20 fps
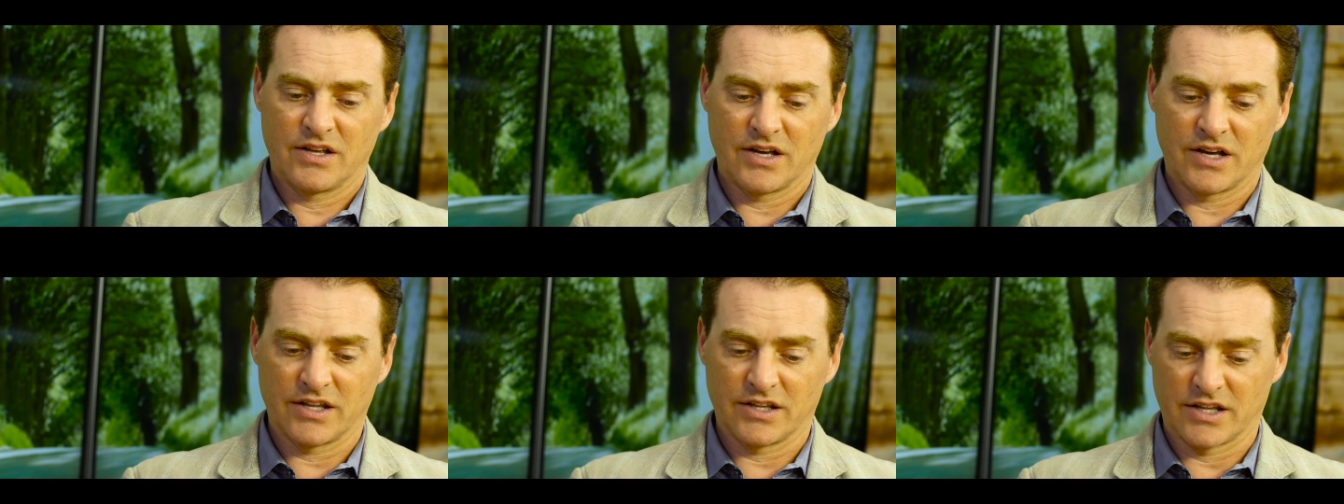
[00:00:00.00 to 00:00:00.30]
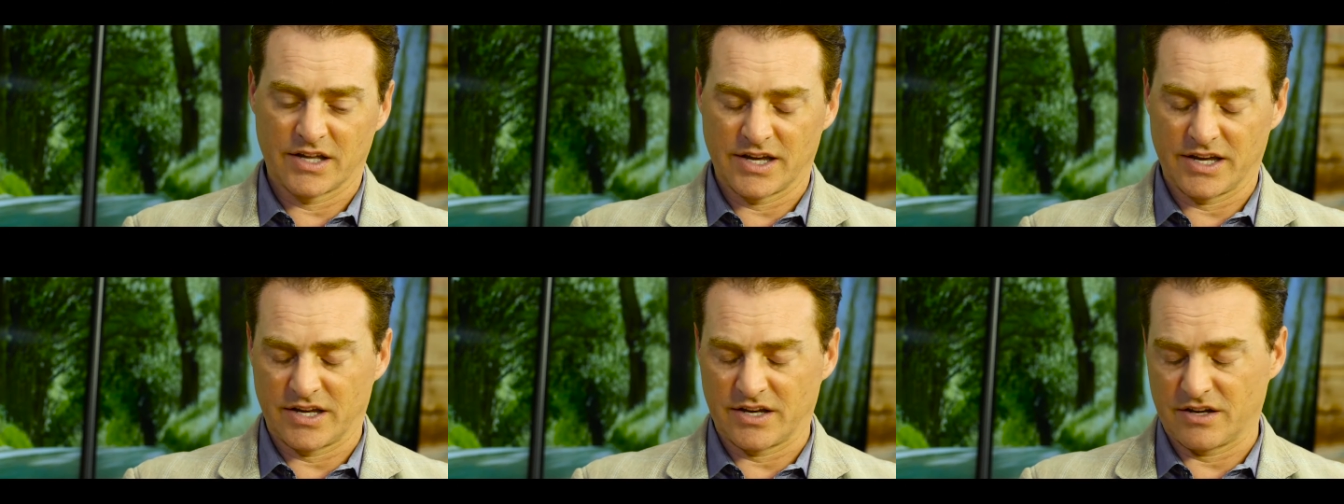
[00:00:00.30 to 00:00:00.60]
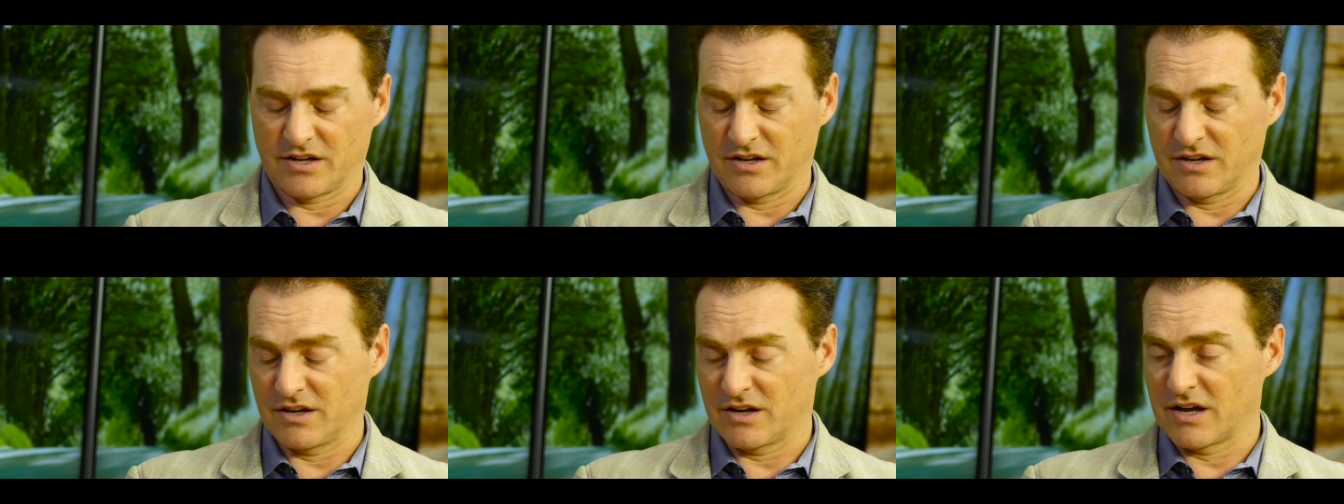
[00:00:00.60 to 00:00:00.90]
And
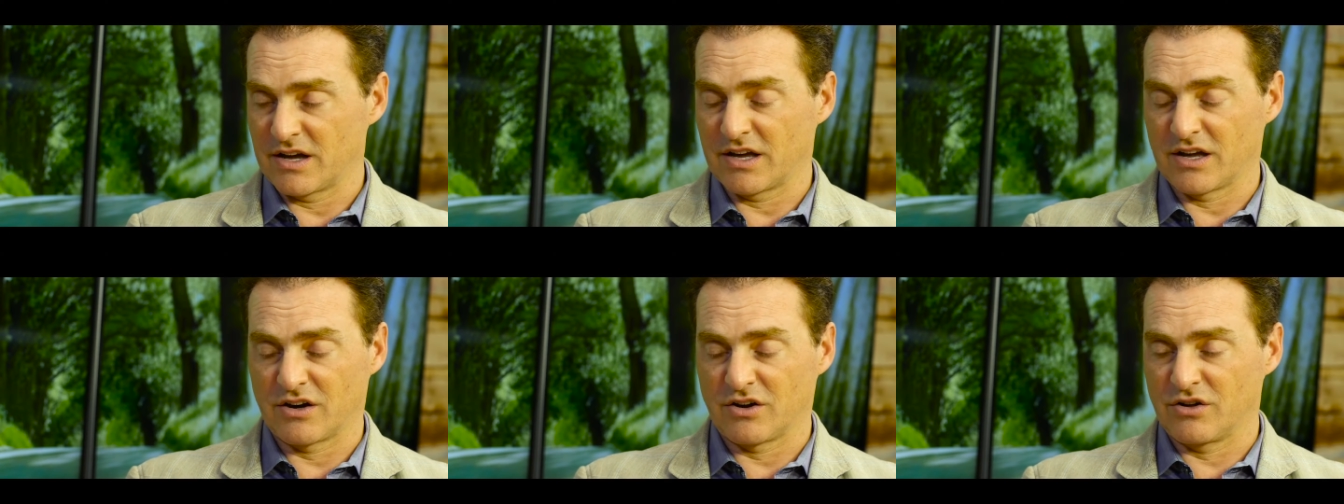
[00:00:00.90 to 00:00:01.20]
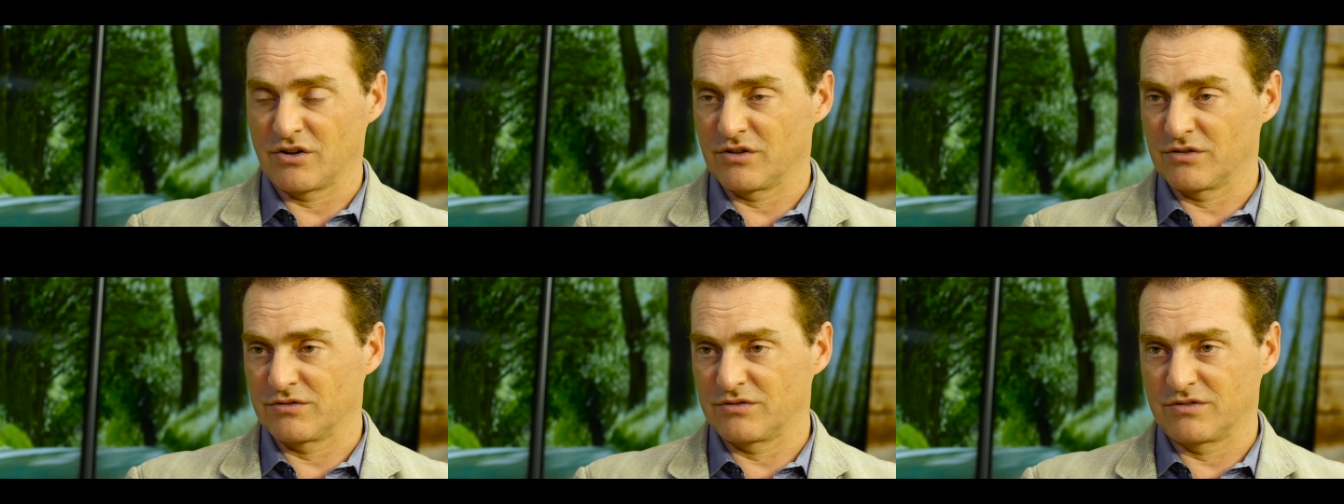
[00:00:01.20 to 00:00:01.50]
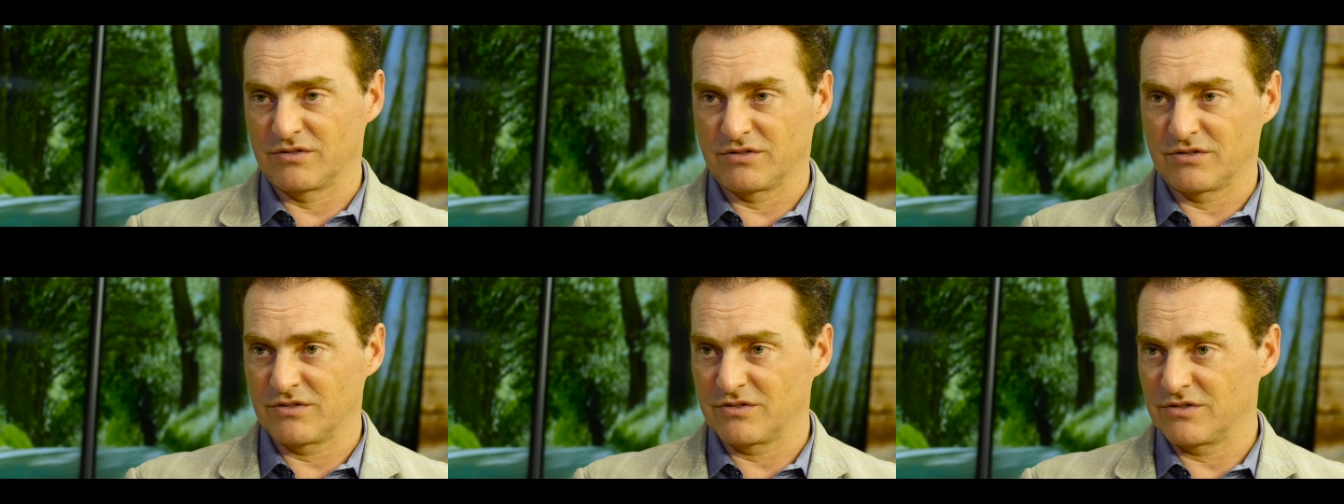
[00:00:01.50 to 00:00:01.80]
like, I got all
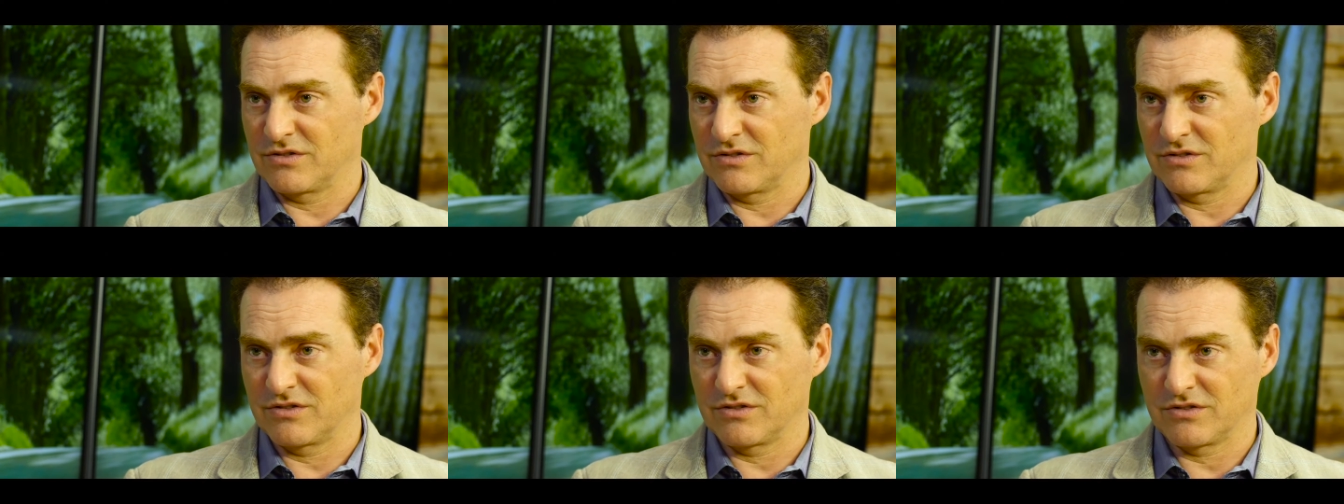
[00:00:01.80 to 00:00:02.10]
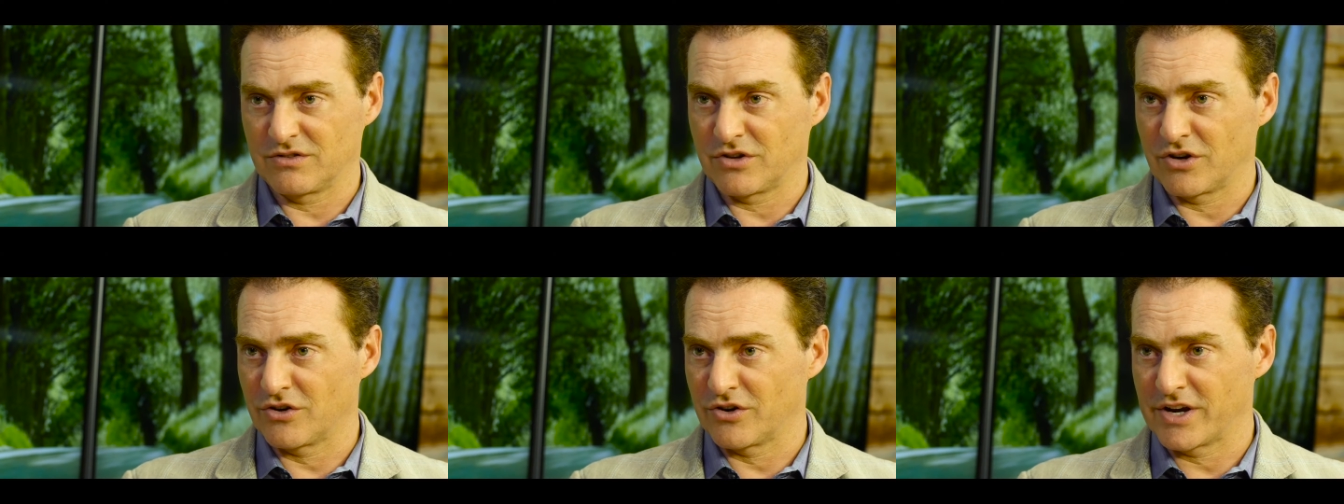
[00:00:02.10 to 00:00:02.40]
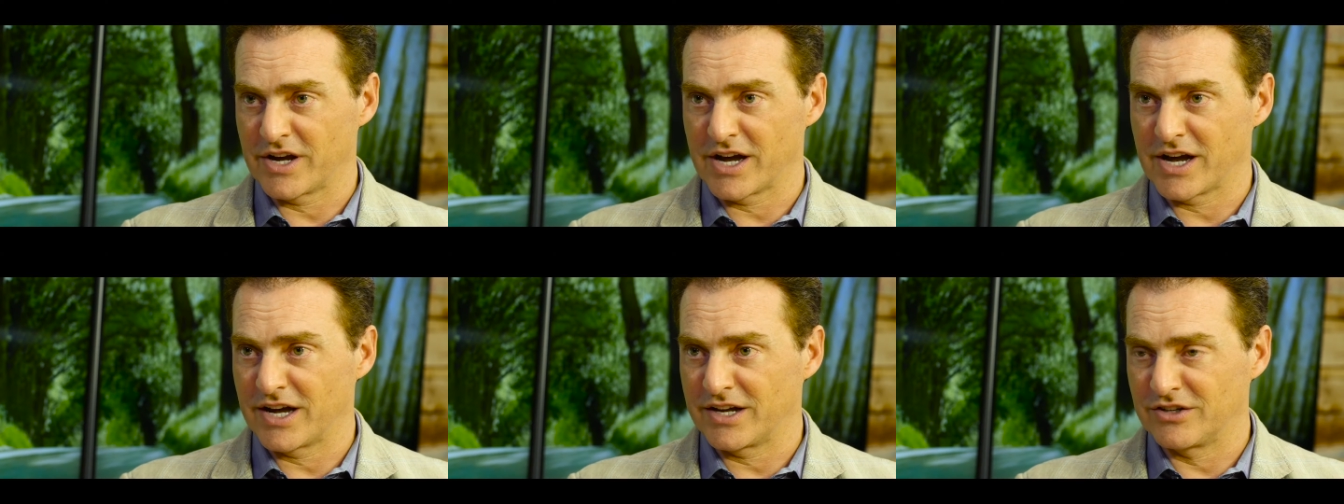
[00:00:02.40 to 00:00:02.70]

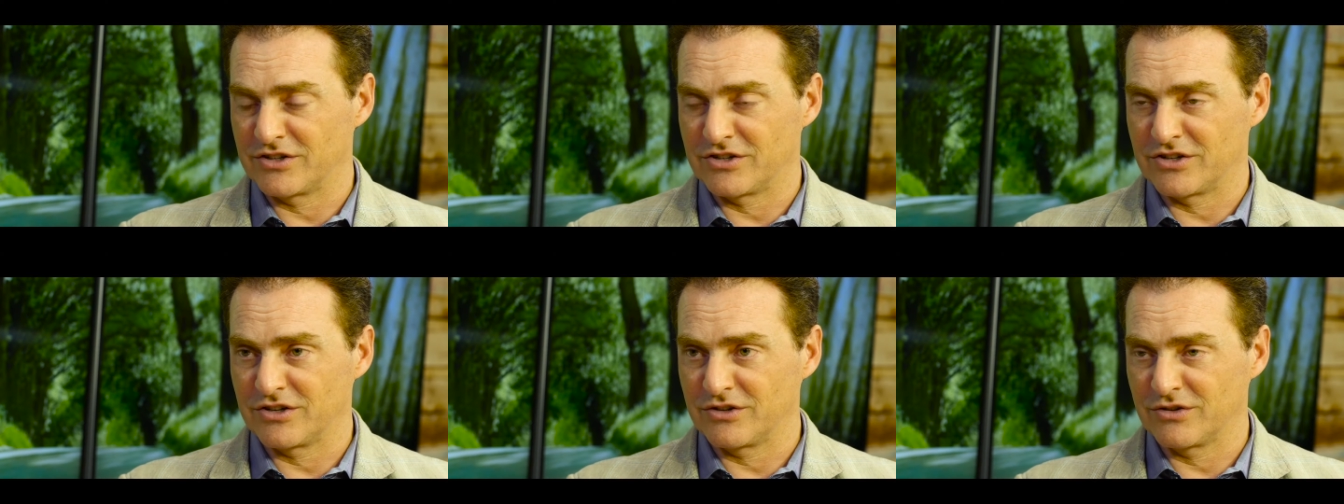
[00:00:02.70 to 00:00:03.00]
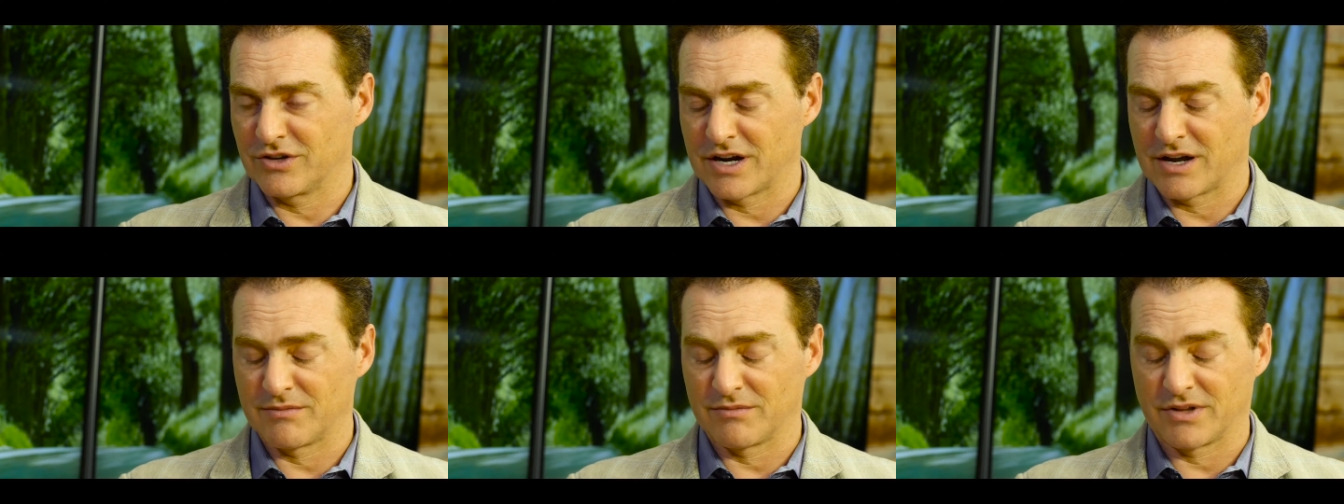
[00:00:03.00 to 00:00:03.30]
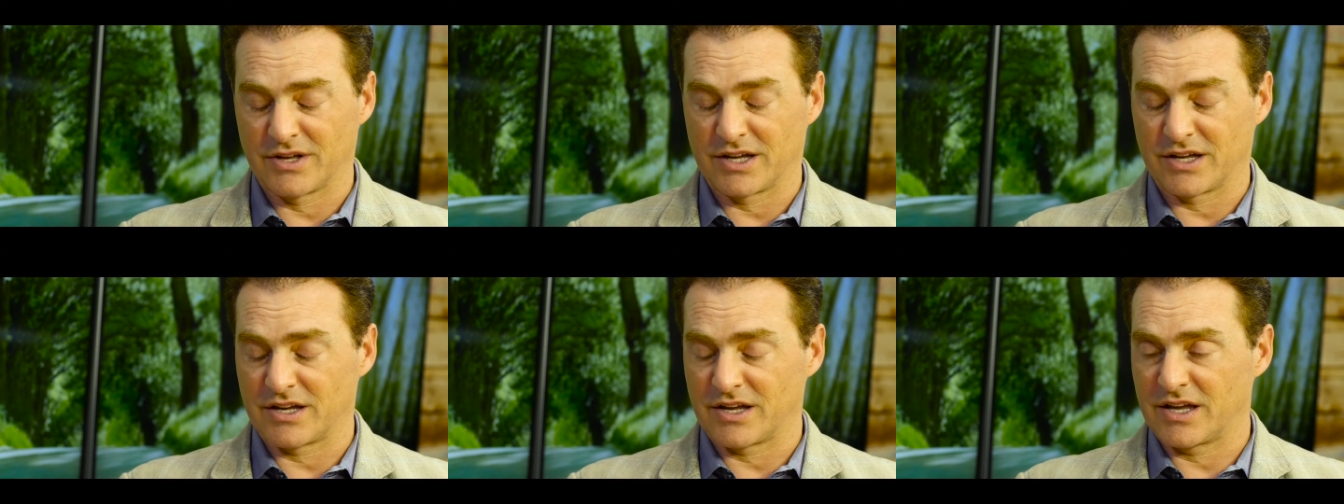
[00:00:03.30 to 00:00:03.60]
teary eyed too, and I'm
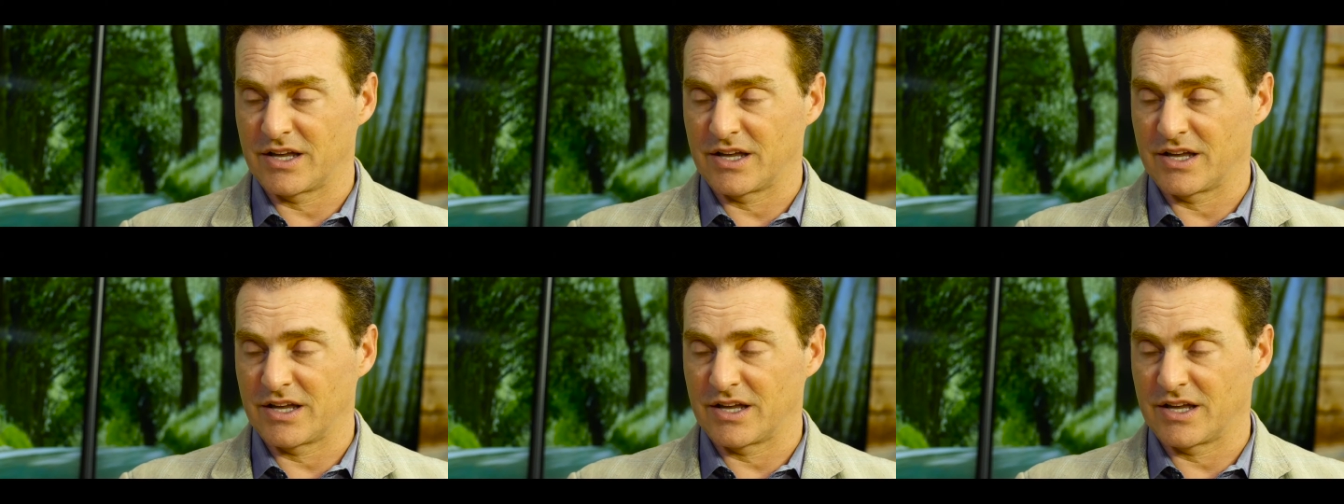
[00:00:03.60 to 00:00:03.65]
like,